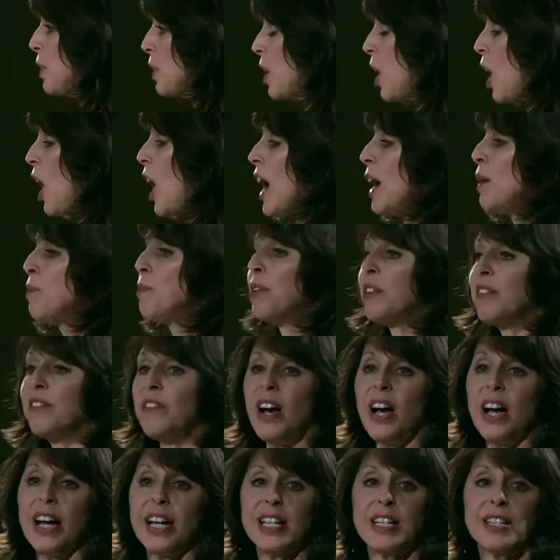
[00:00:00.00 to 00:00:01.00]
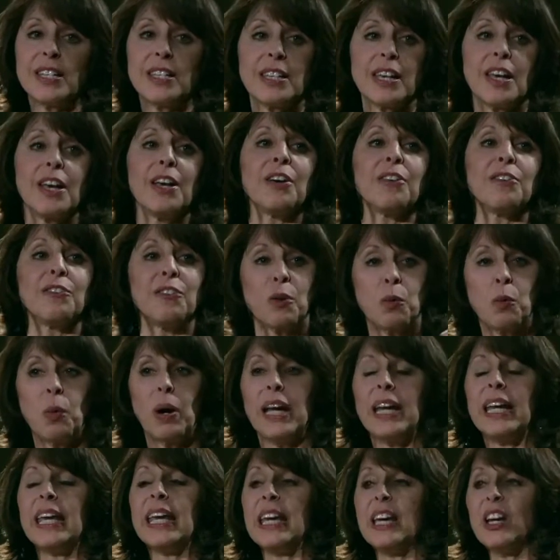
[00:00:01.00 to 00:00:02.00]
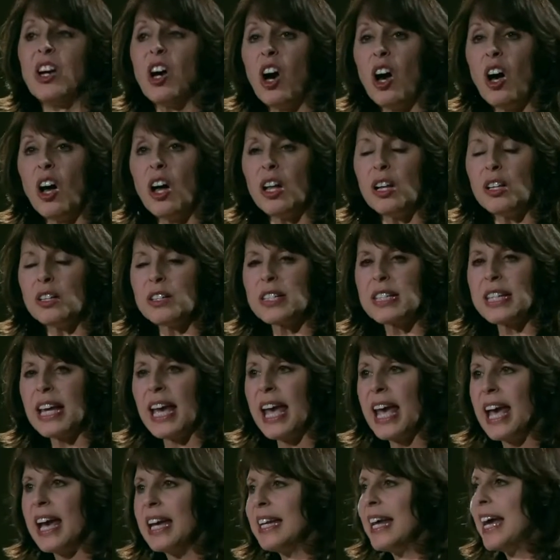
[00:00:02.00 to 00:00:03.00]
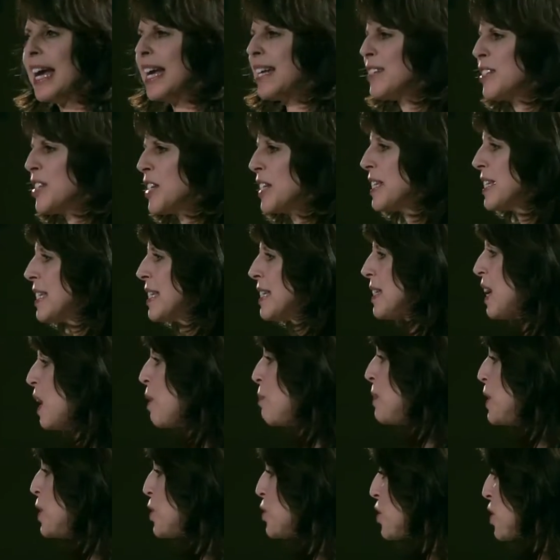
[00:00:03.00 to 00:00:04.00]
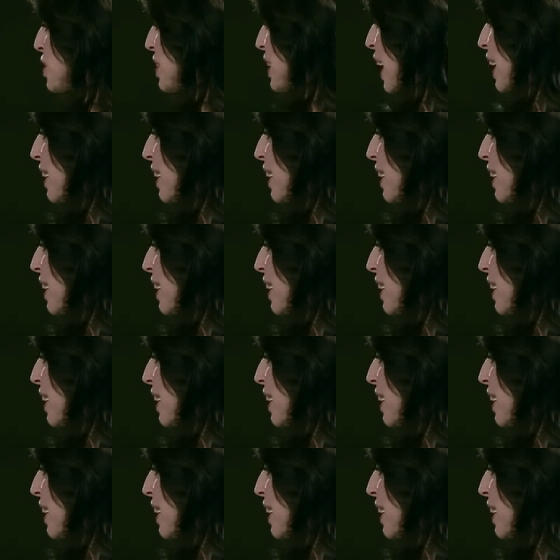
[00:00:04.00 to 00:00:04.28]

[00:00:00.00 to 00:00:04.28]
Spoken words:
God provides for what he calls. And just as I mentioned